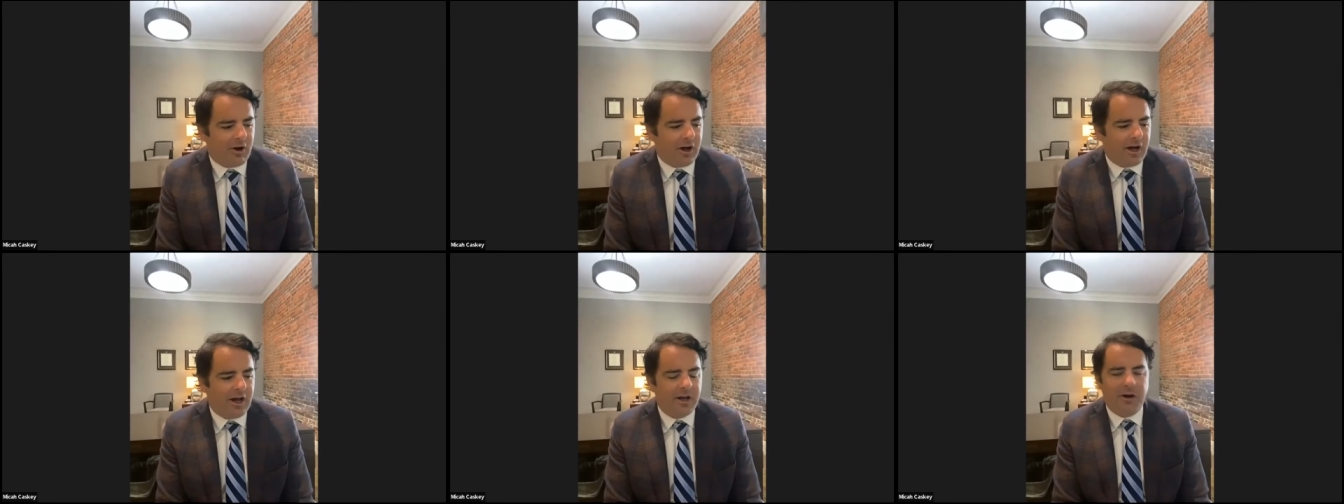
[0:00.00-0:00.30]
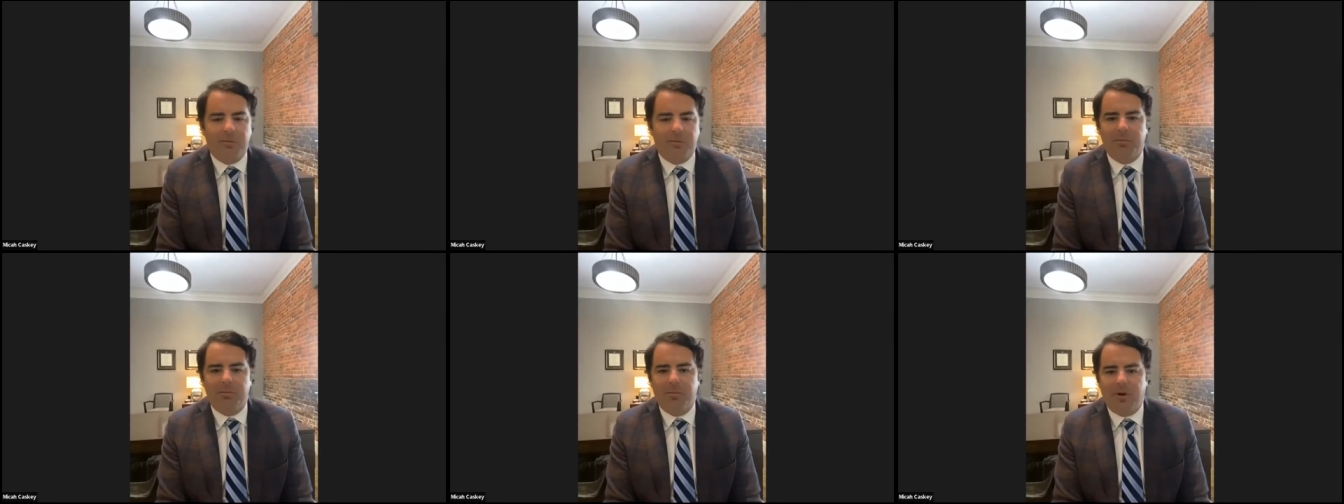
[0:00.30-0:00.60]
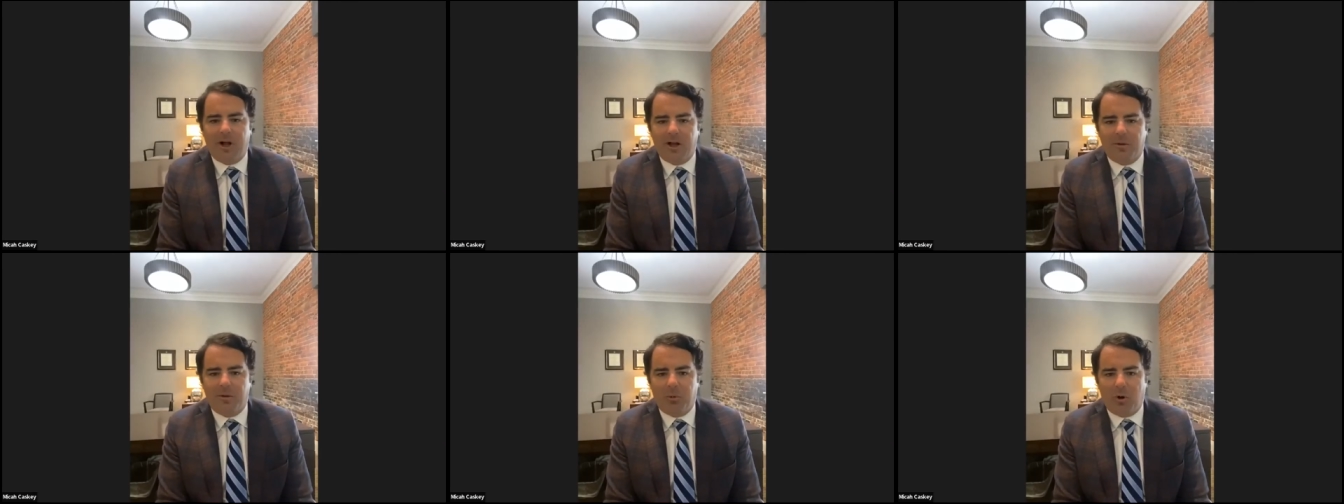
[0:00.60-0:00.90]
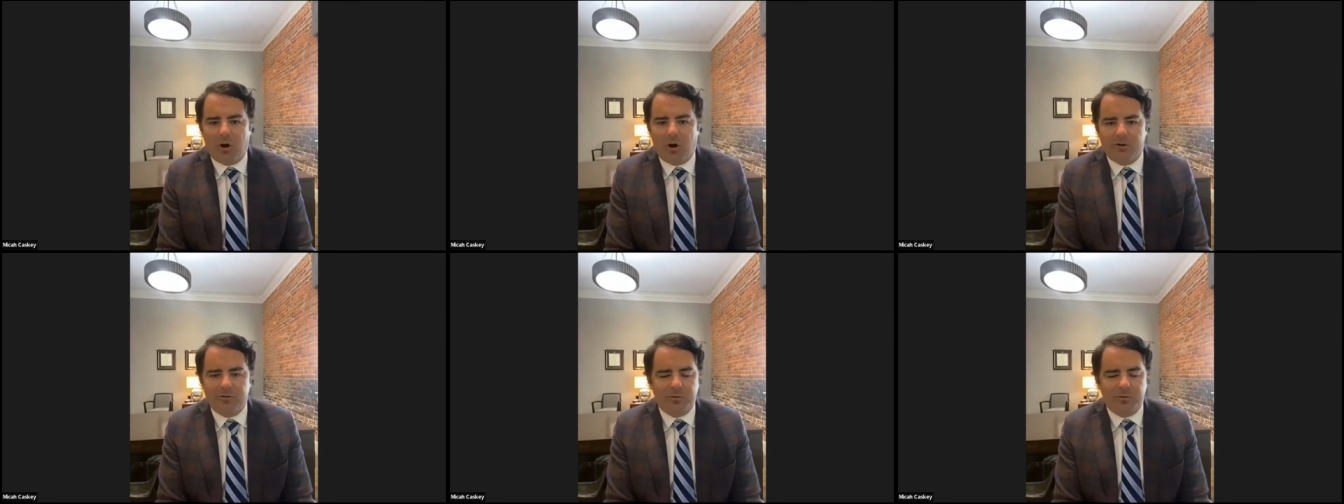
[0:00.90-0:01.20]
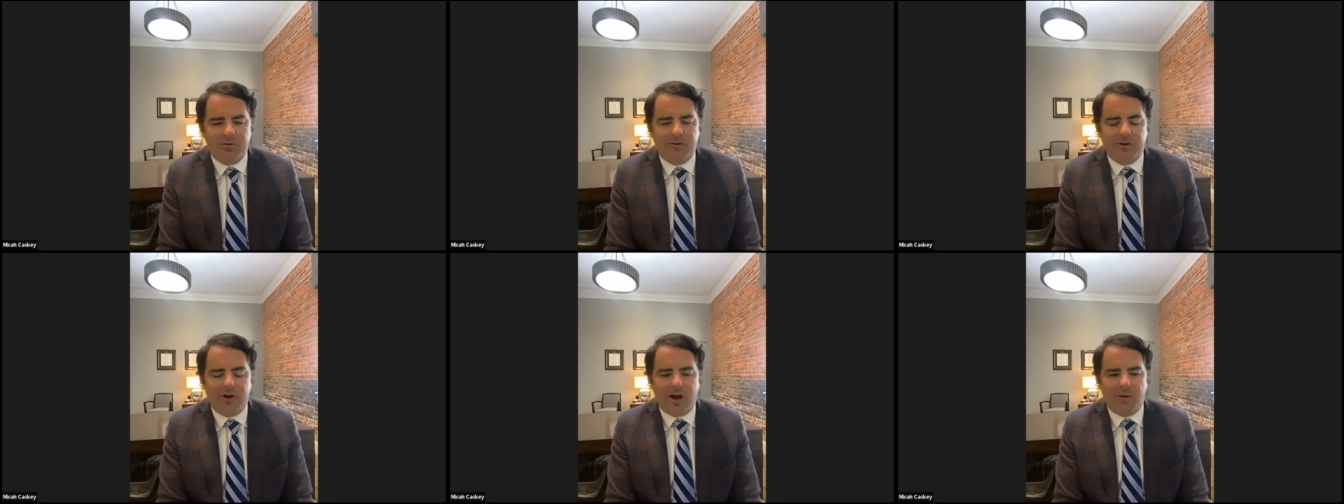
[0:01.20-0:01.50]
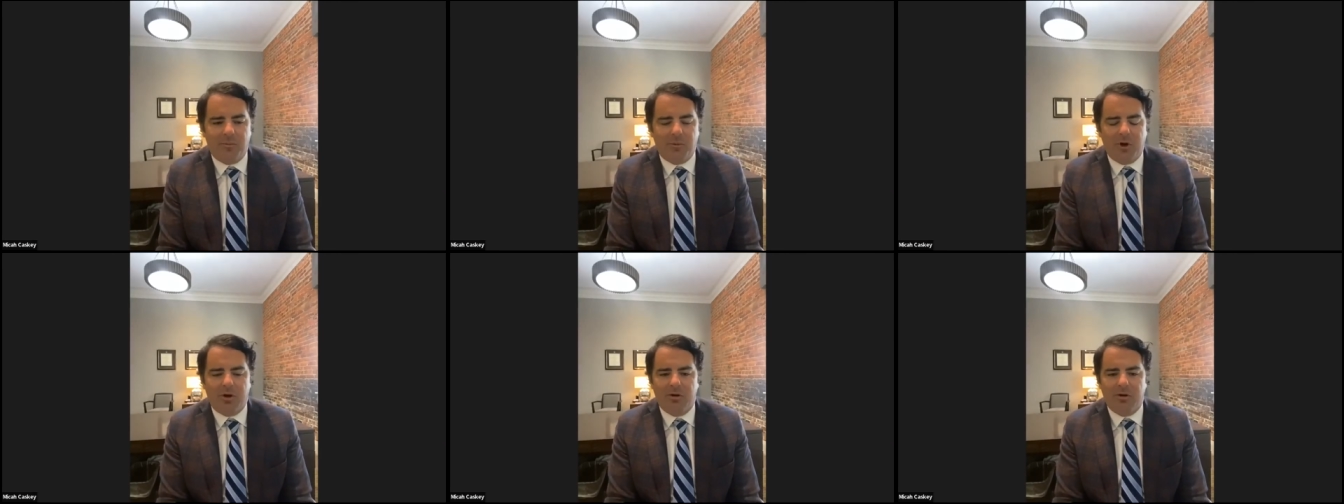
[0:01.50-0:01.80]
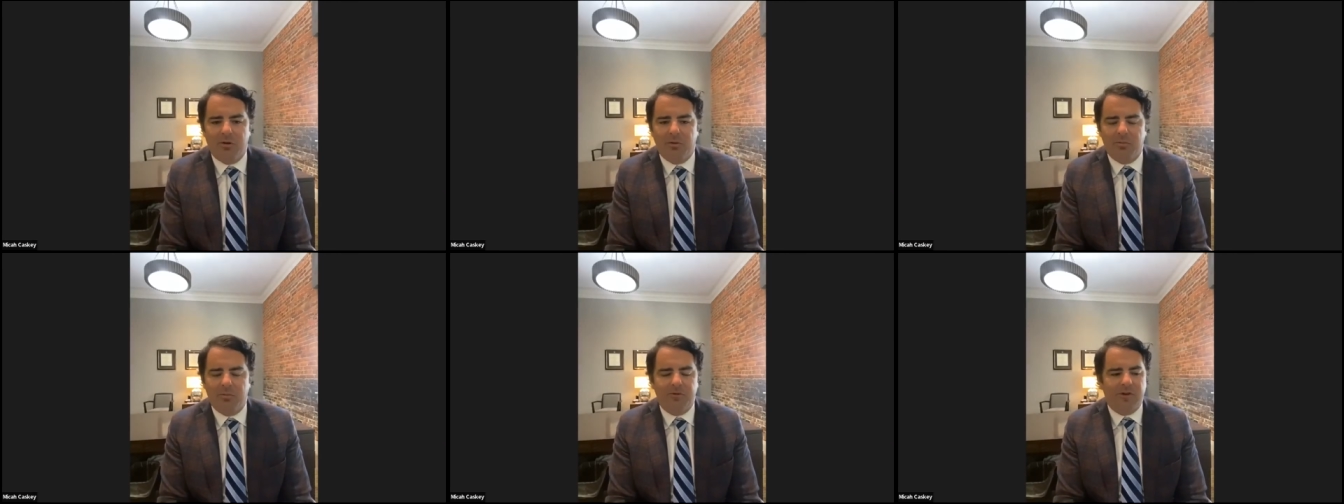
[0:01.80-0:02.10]
I had a I had a boss one time, a
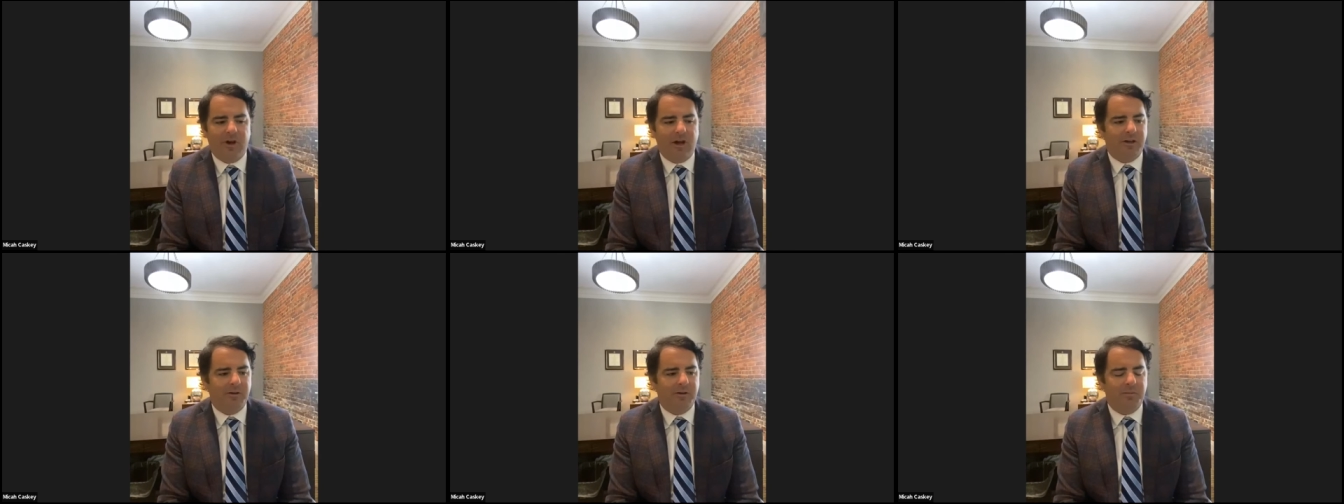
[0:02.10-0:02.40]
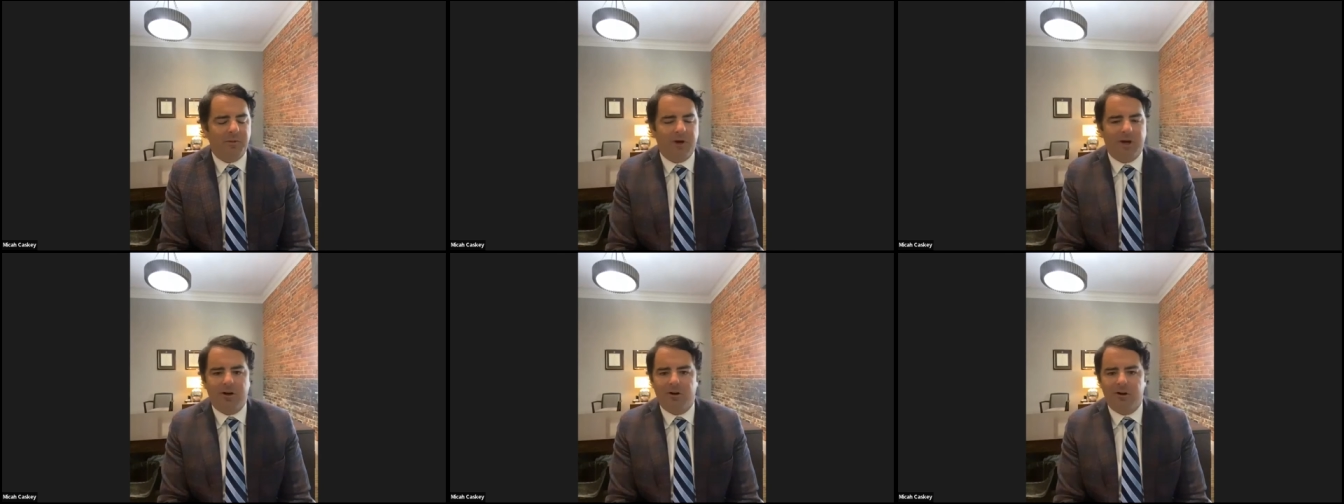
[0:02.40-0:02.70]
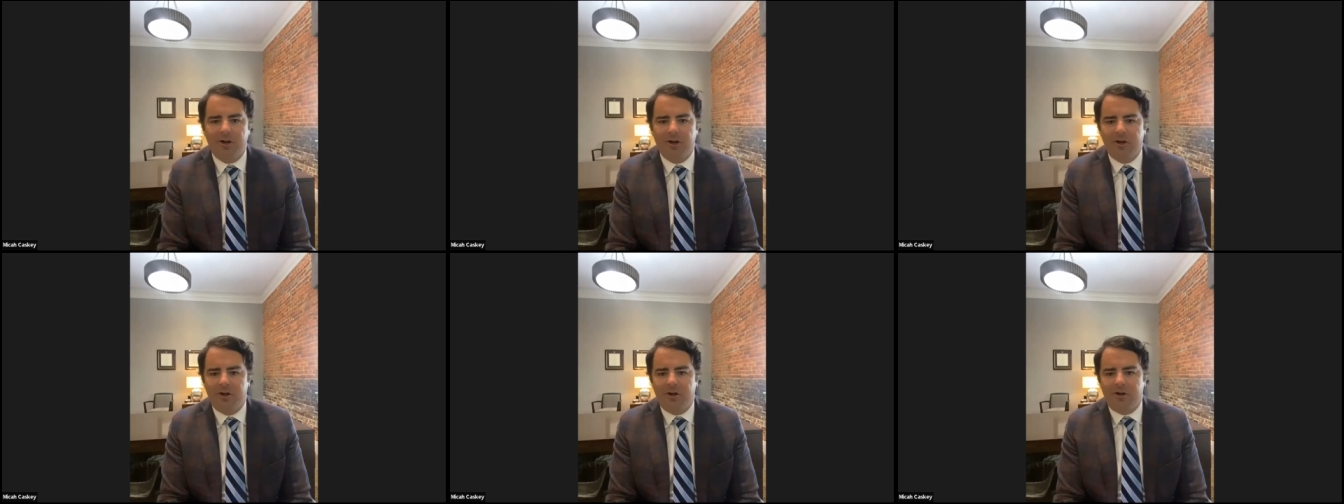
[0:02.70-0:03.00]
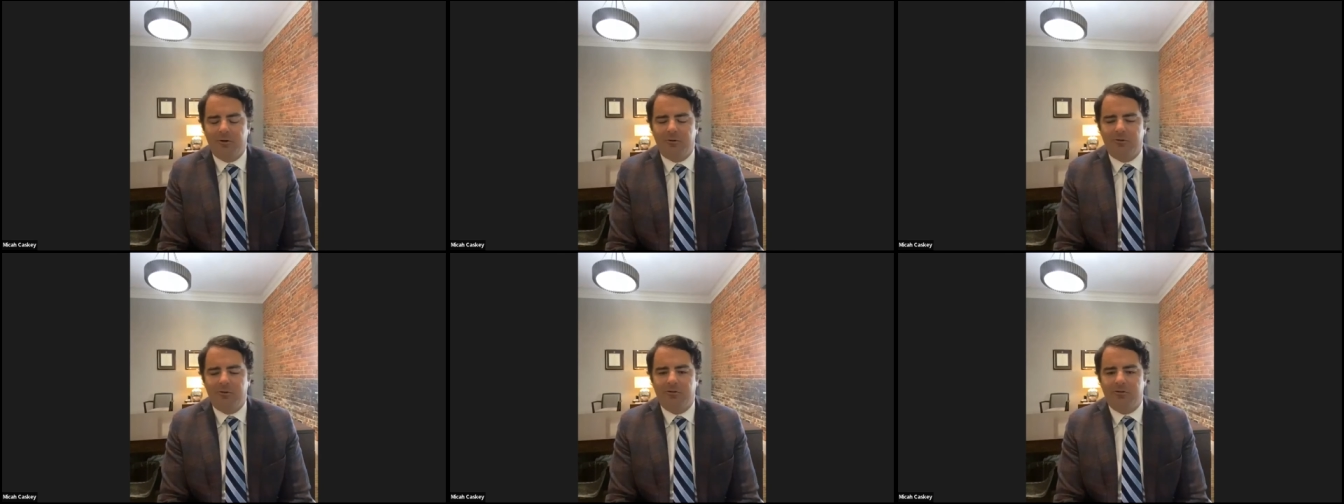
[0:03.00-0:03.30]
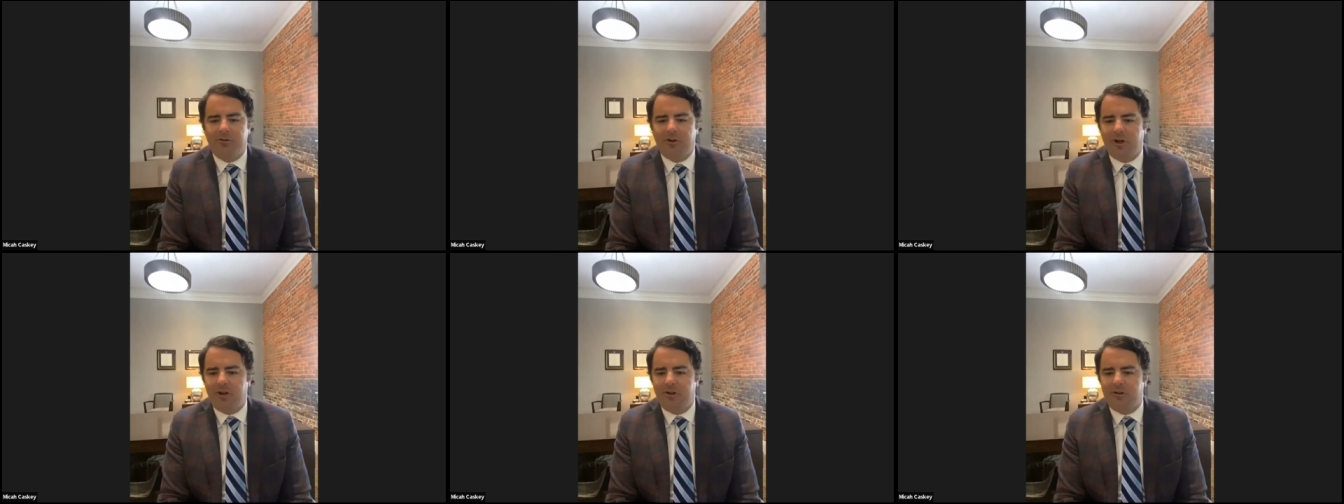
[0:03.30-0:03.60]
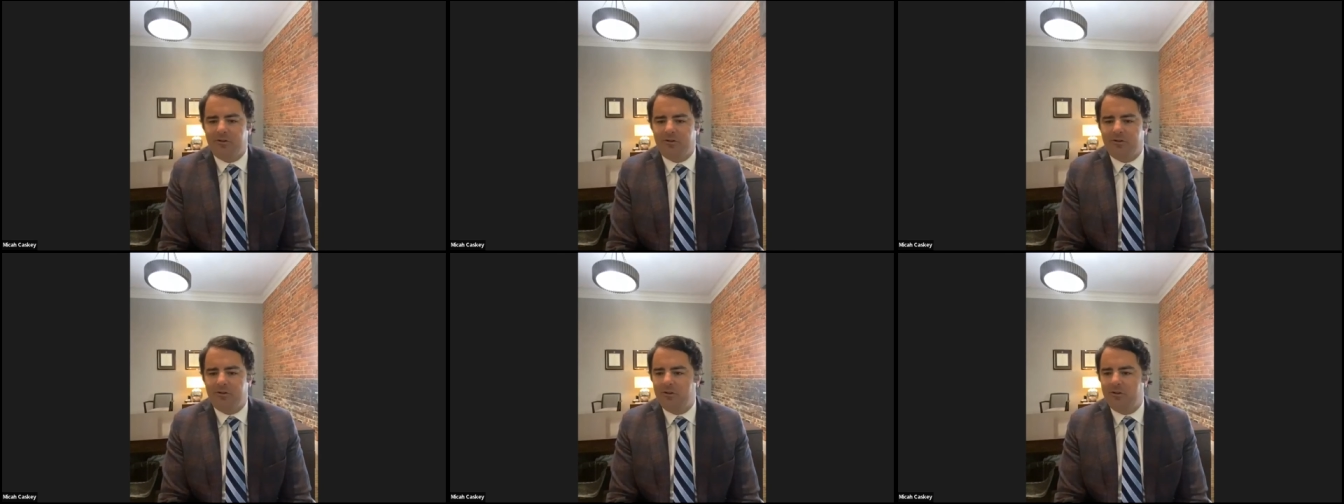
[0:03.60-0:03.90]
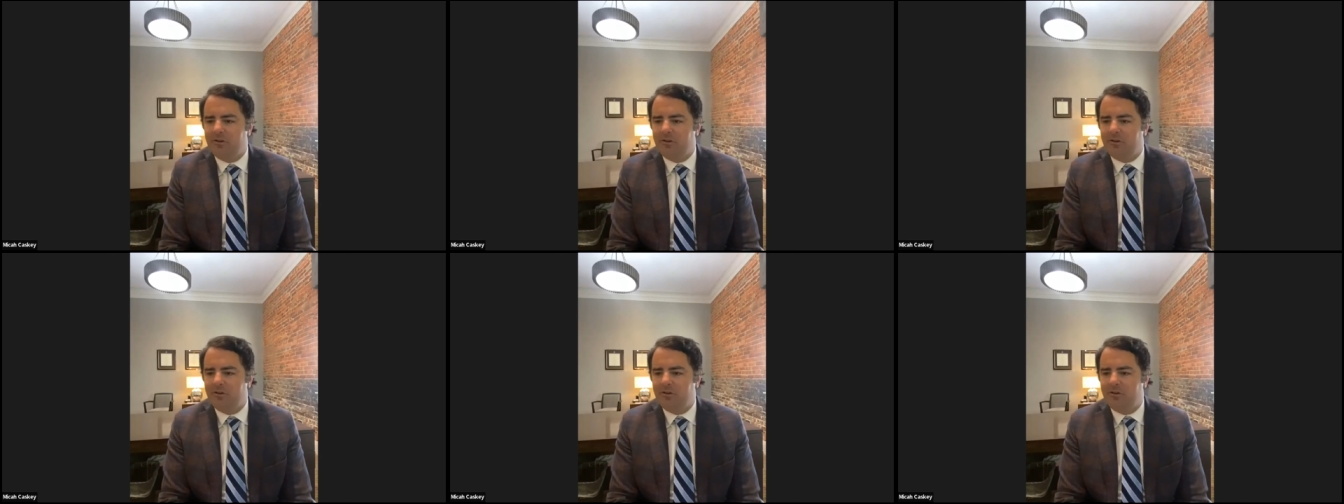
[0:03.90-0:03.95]
tank commander, who just said,